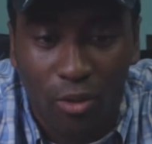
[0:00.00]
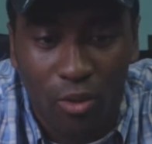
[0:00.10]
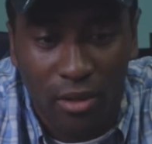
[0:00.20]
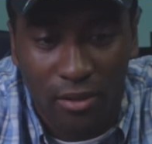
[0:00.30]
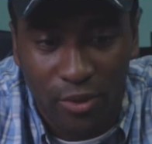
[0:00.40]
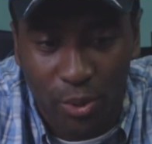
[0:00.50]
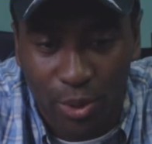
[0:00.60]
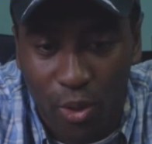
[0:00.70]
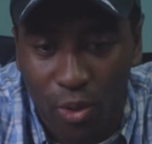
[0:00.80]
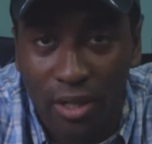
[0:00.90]
or if you're
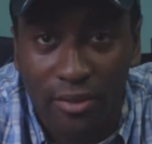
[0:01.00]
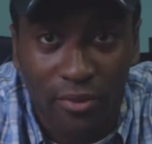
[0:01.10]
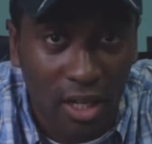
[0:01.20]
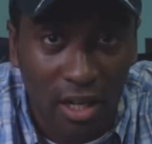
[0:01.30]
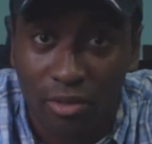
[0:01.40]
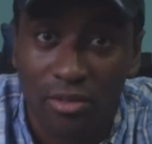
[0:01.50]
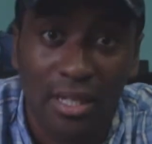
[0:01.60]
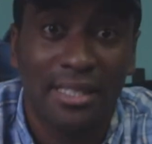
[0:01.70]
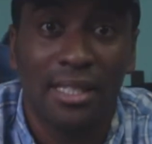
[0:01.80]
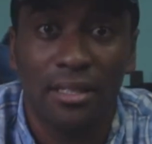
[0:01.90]
recording videos
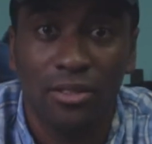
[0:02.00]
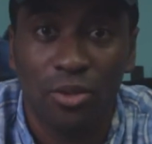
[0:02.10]
like these,